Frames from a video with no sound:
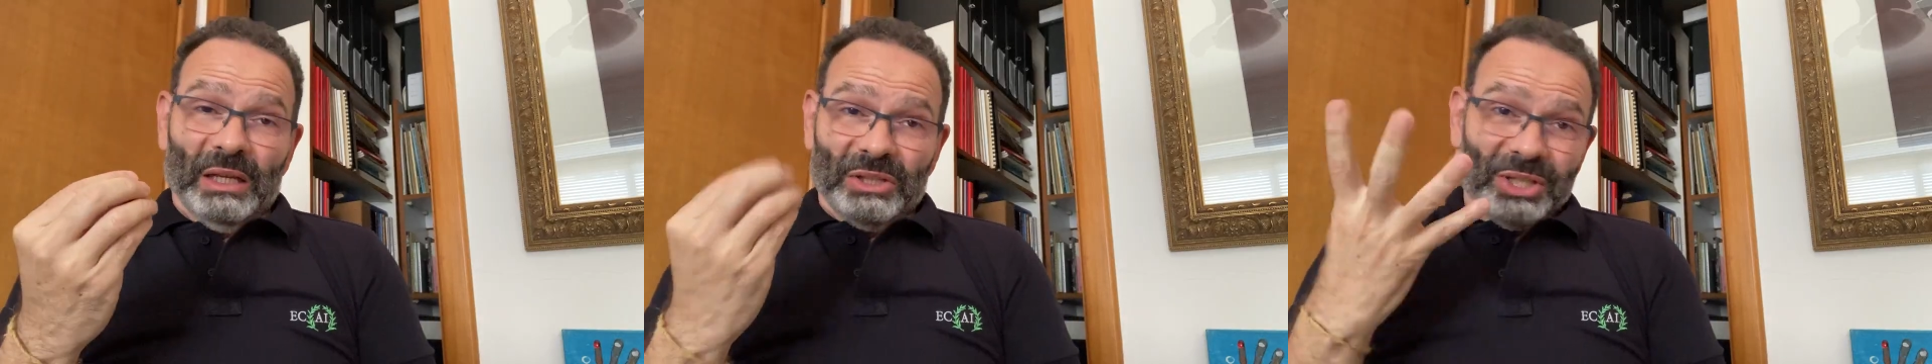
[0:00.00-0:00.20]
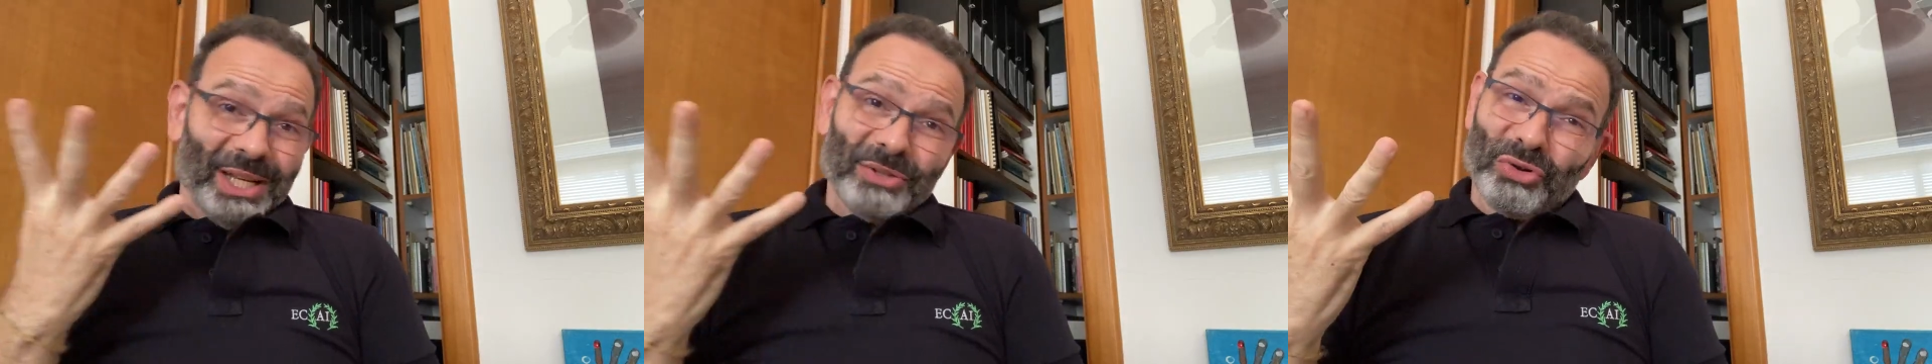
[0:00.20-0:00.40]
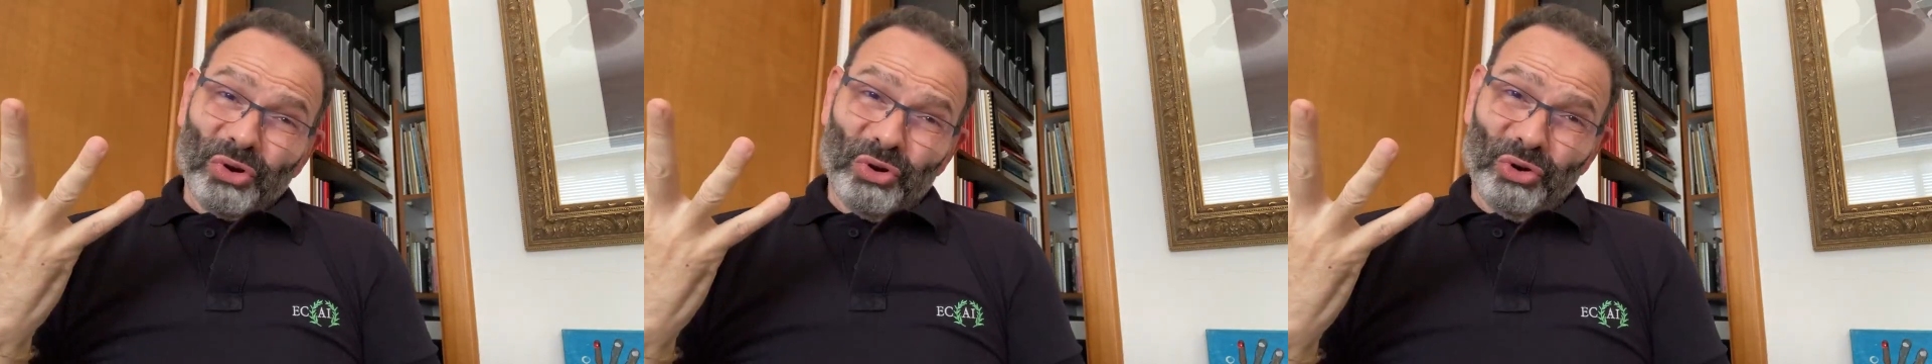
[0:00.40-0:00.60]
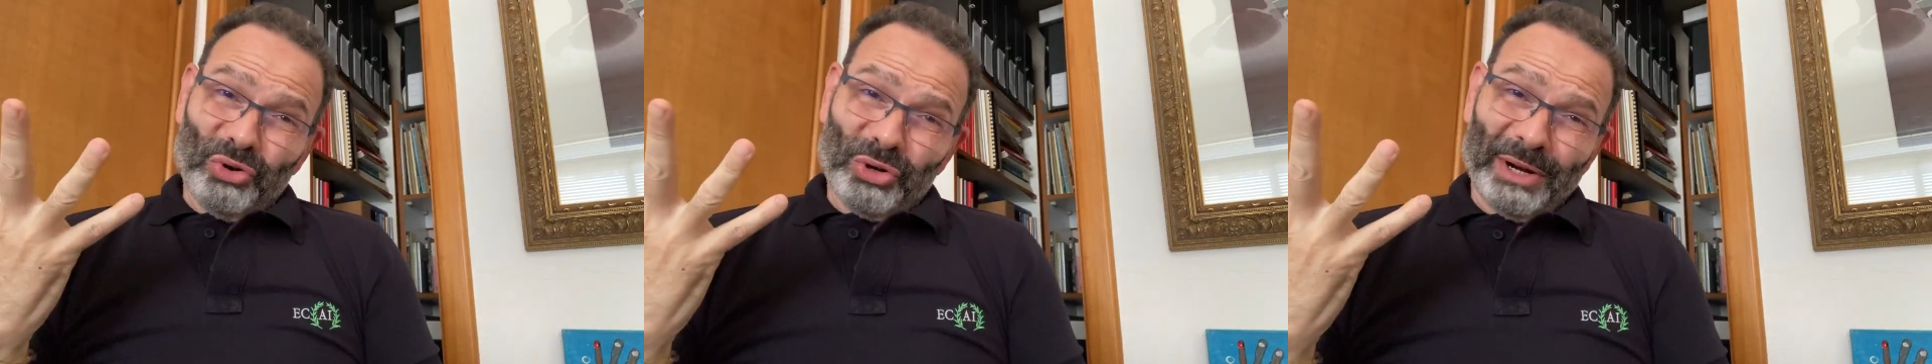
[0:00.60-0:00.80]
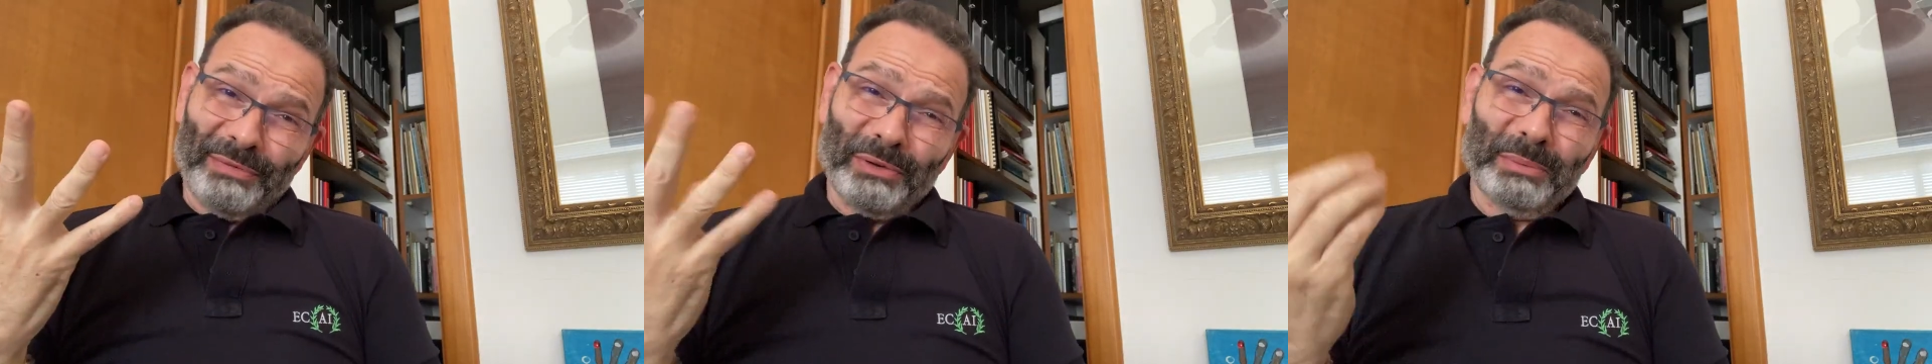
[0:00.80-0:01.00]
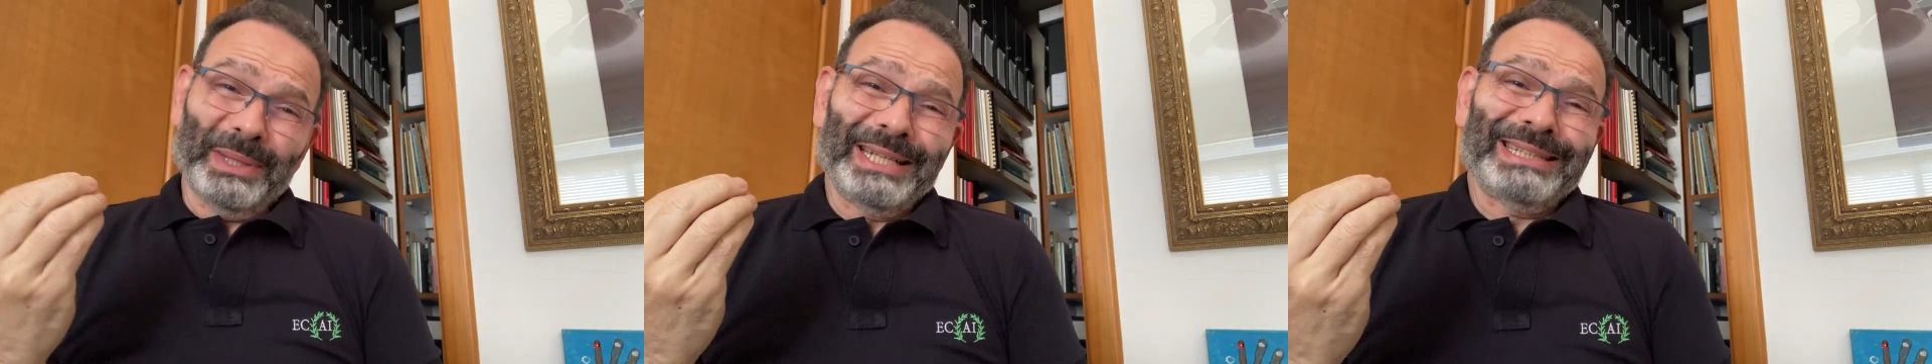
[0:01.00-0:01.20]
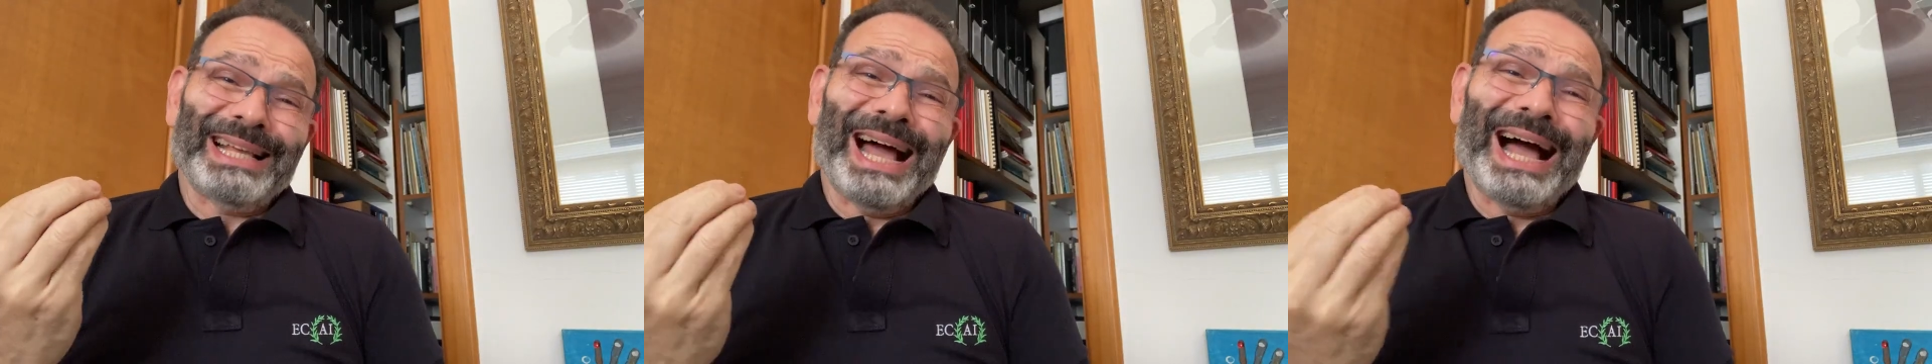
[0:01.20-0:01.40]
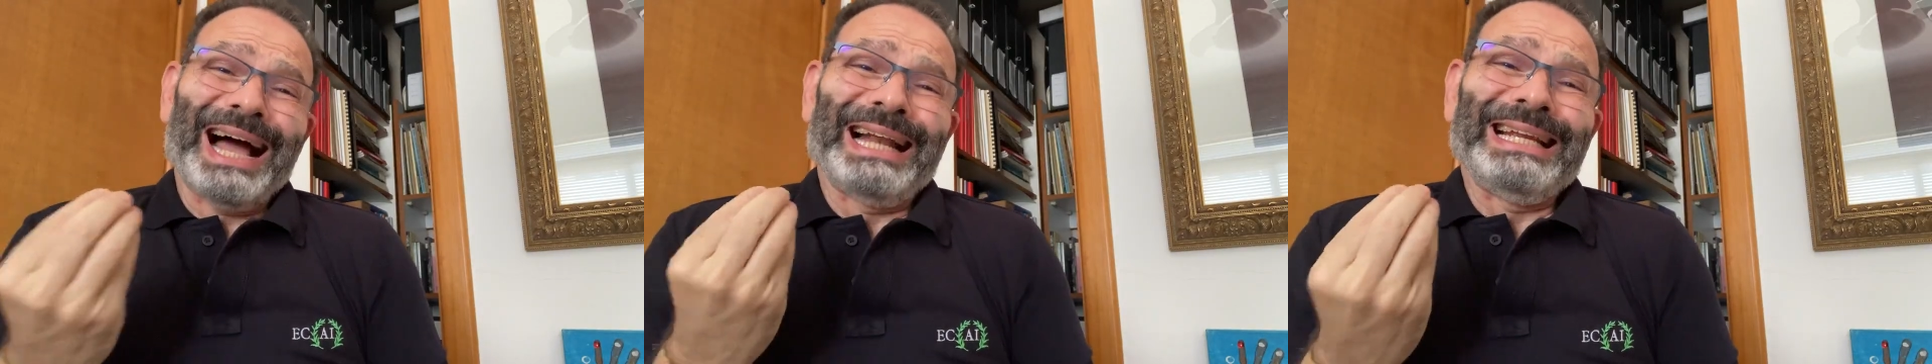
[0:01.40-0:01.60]
Caesura, from the
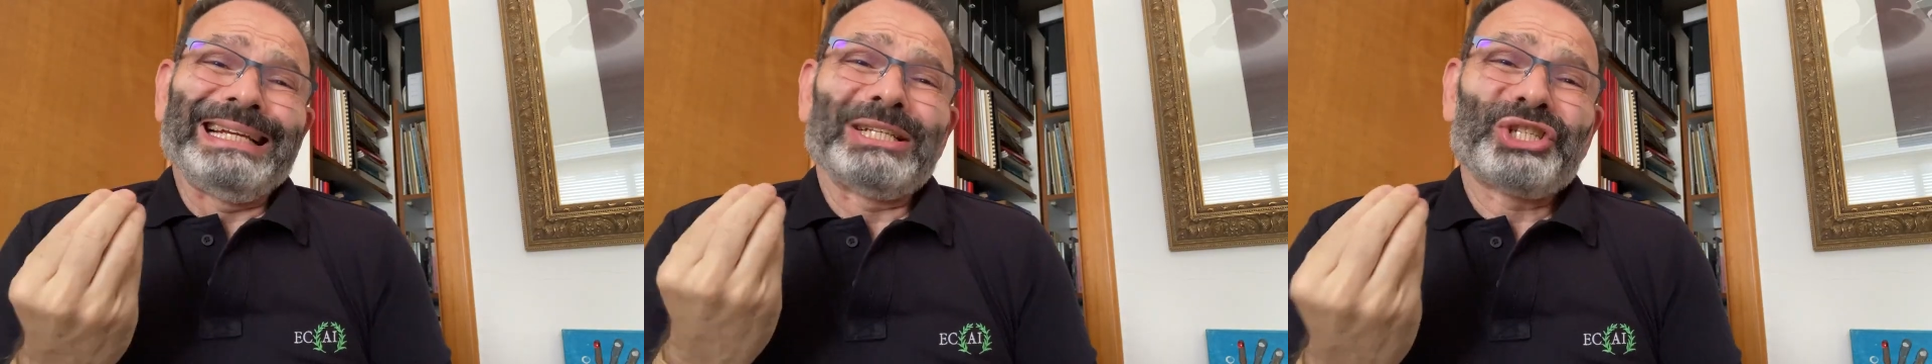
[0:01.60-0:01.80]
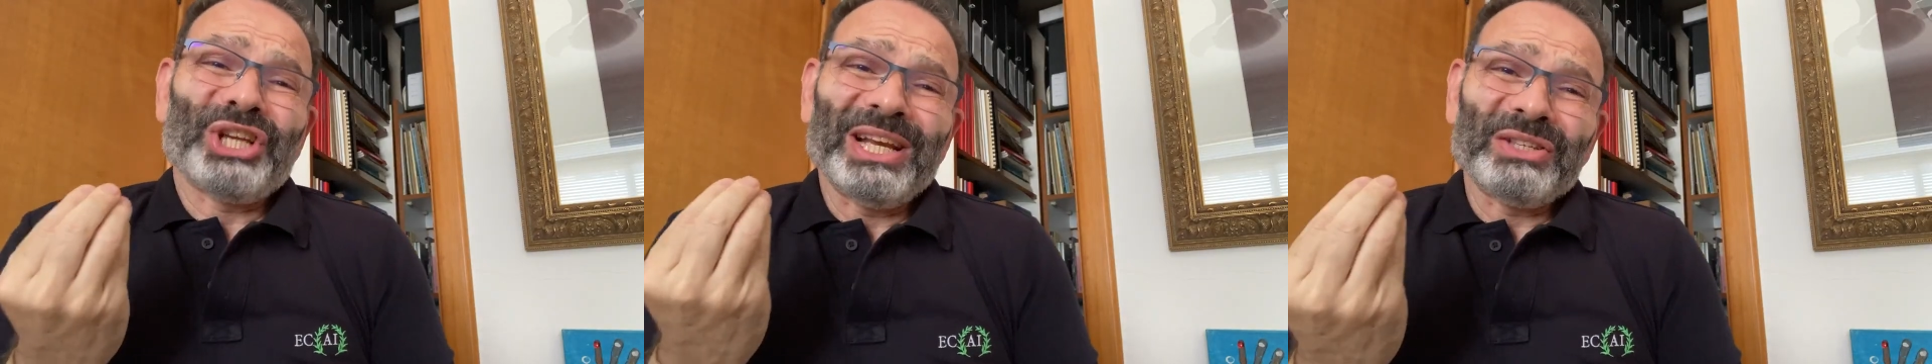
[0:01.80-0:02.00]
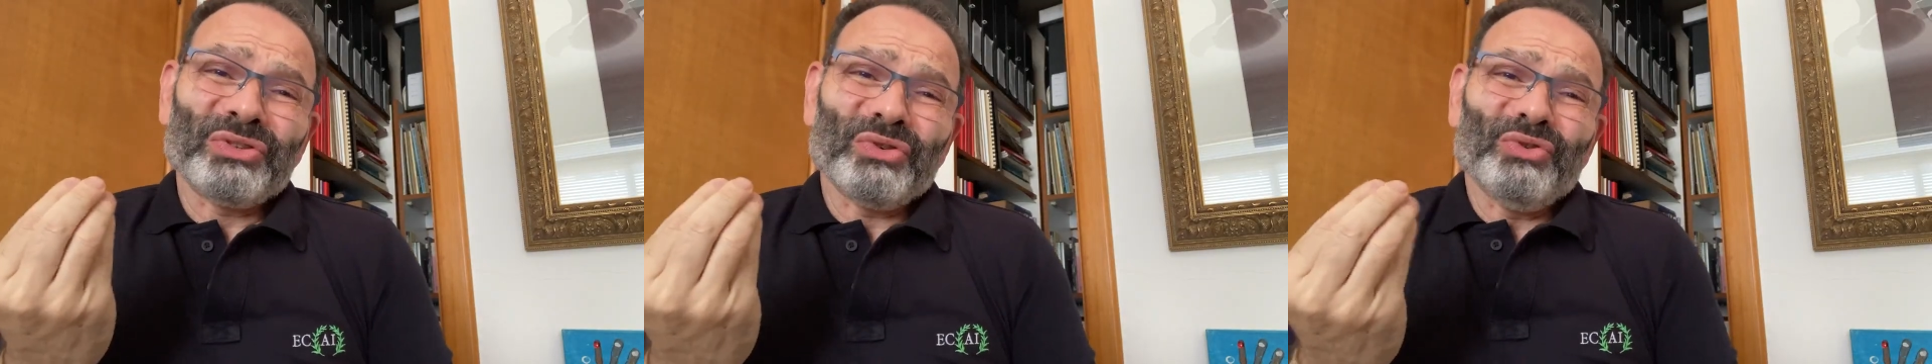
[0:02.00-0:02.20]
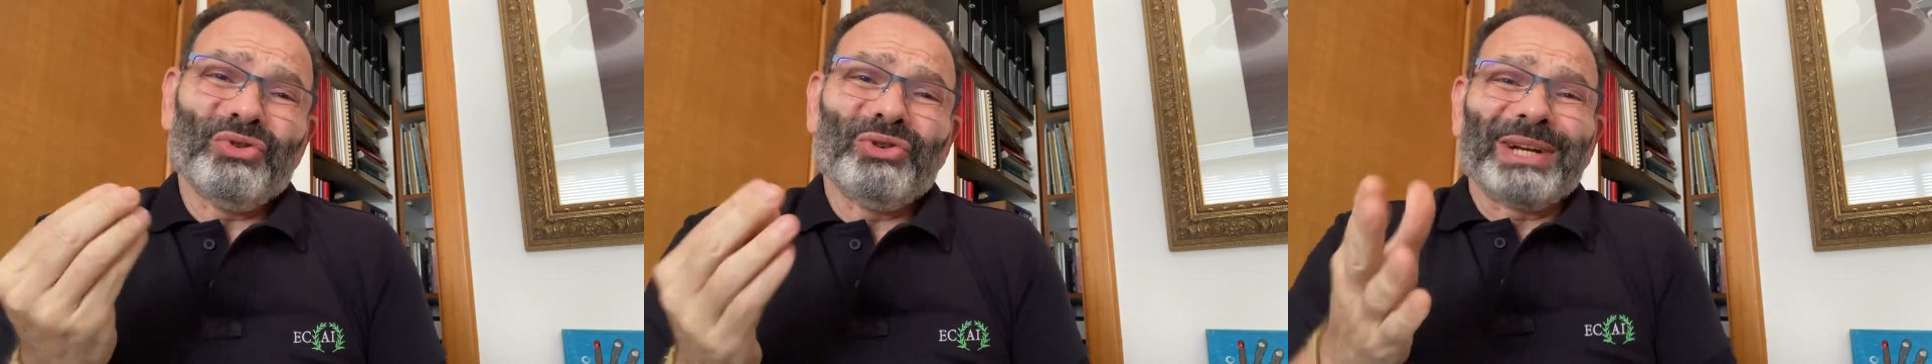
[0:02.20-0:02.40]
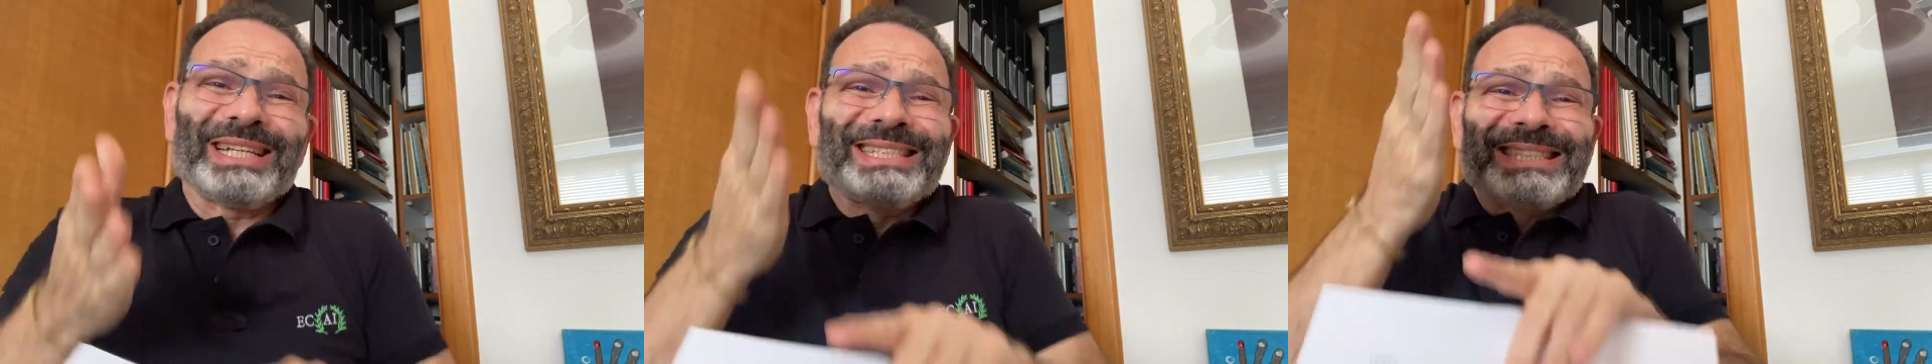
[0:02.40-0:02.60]
Italian, Caesura,